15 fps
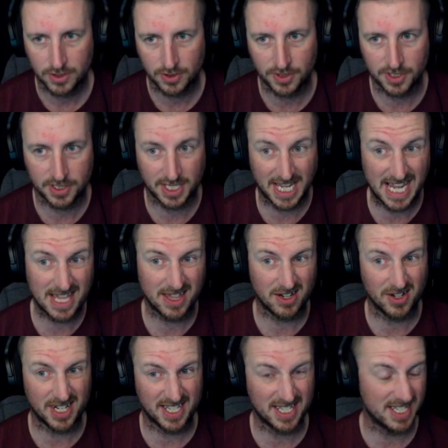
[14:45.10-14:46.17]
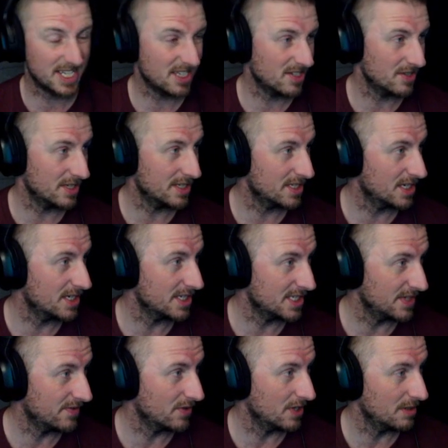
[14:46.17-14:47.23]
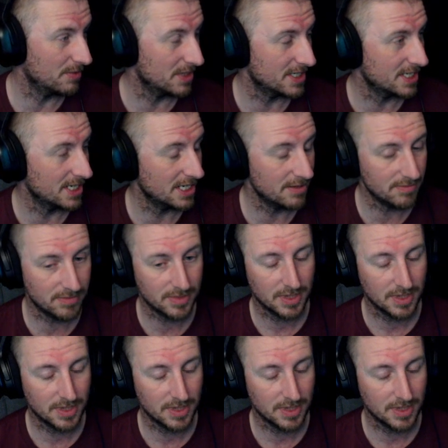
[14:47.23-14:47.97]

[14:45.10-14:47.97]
But it's like 836, so that's starting to save quite a bit of time.